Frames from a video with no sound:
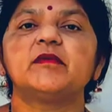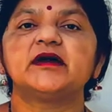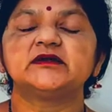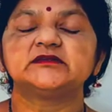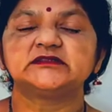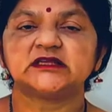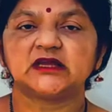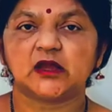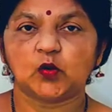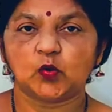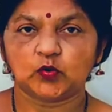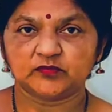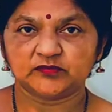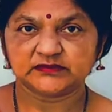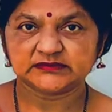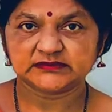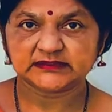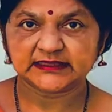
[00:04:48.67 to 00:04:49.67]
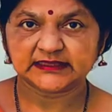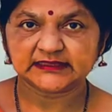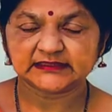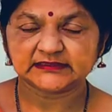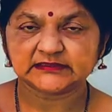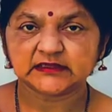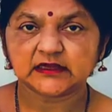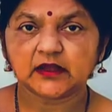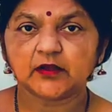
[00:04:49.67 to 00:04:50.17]
Do they also
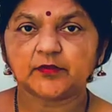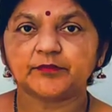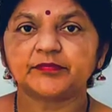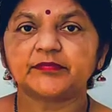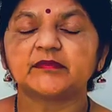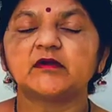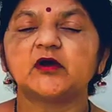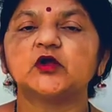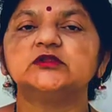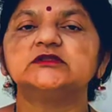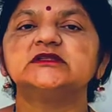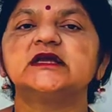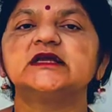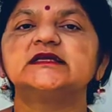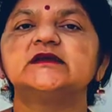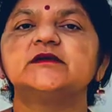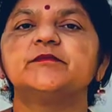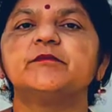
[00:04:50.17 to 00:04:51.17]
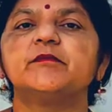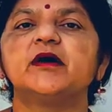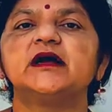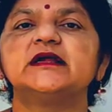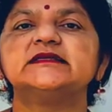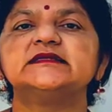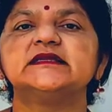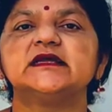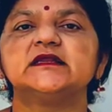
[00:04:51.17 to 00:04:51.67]
do all the
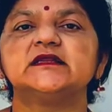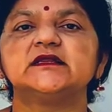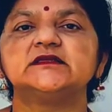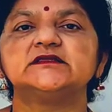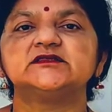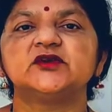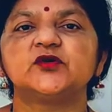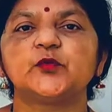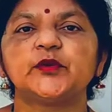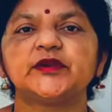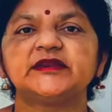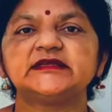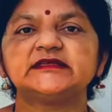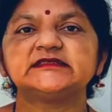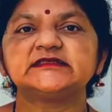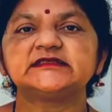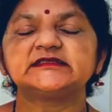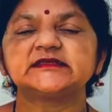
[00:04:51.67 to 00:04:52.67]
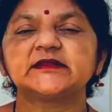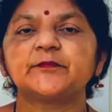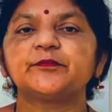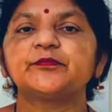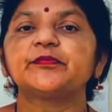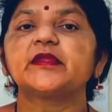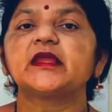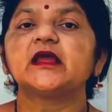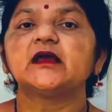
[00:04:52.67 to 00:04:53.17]
ordinary
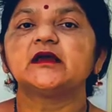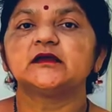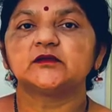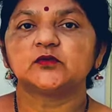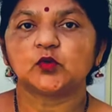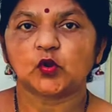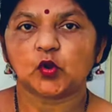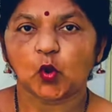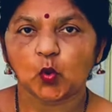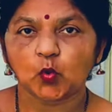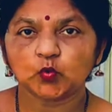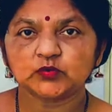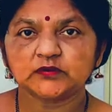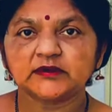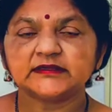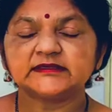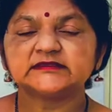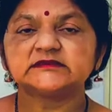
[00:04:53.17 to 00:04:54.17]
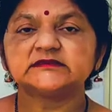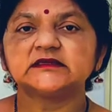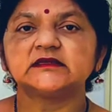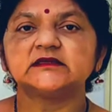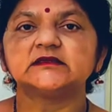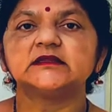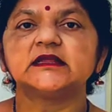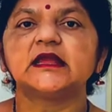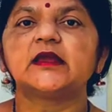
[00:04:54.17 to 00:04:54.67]
activities? How
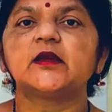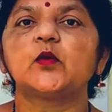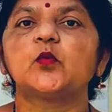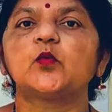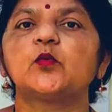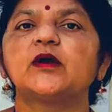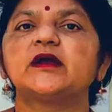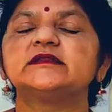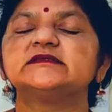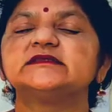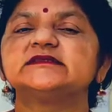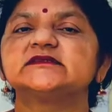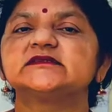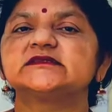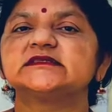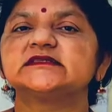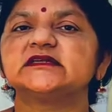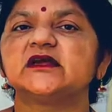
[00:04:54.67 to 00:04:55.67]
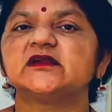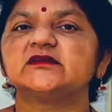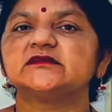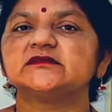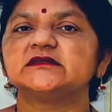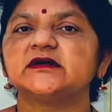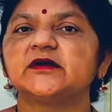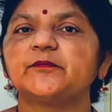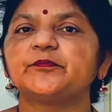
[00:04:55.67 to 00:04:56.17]
were they as
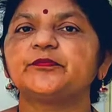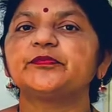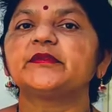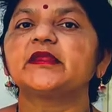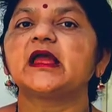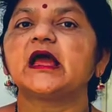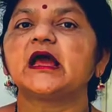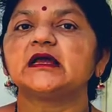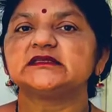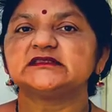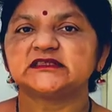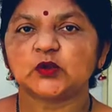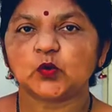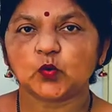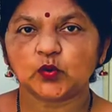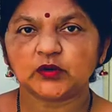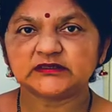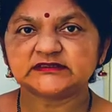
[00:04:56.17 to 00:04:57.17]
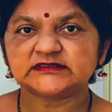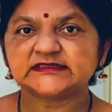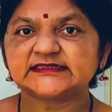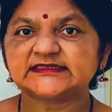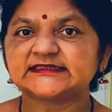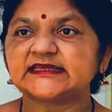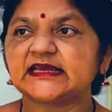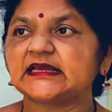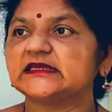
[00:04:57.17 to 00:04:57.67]
children? So let
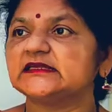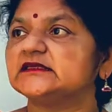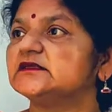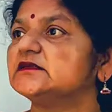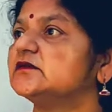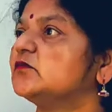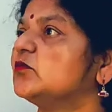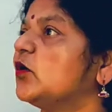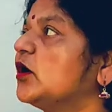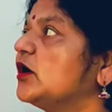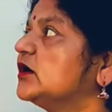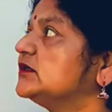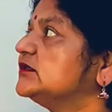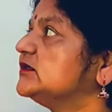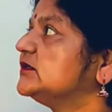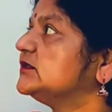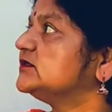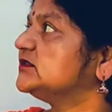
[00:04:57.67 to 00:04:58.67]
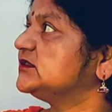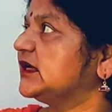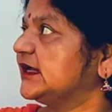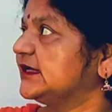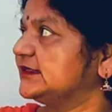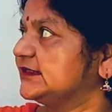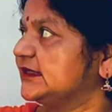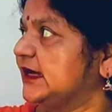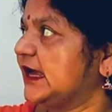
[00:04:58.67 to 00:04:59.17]
us see what the
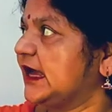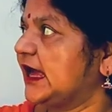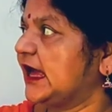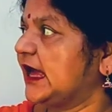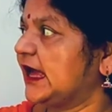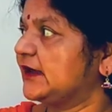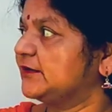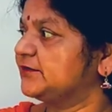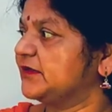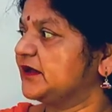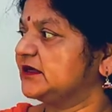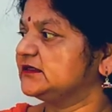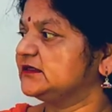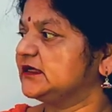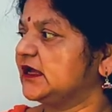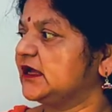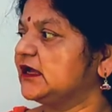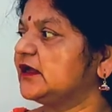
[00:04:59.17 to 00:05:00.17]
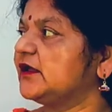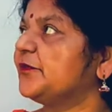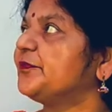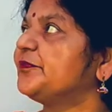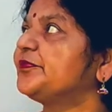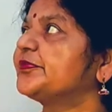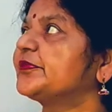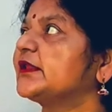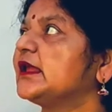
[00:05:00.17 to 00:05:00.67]
child is
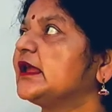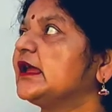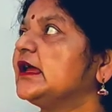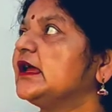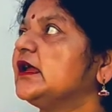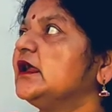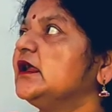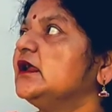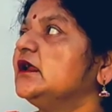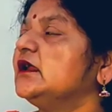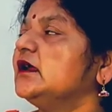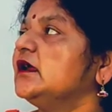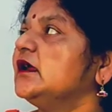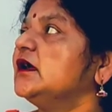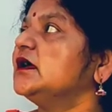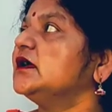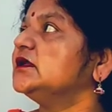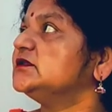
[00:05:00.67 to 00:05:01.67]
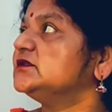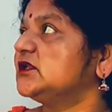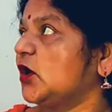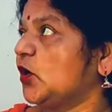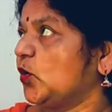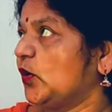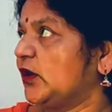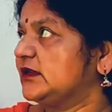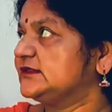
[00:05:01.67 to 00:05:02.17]
thinking.
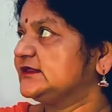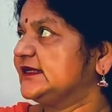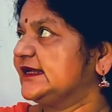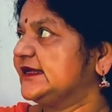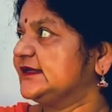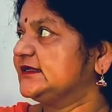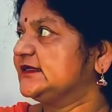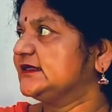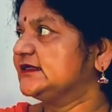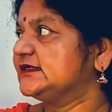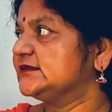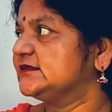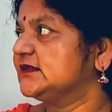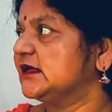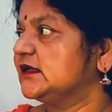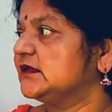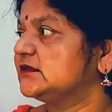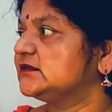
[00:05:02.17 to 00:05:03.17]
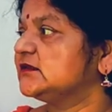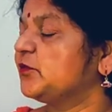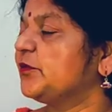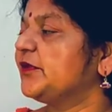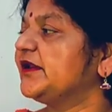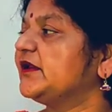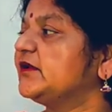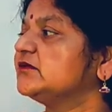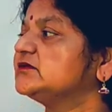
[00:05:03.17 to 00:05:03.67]
Now I'll explain
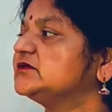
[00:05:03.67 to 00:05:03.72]
the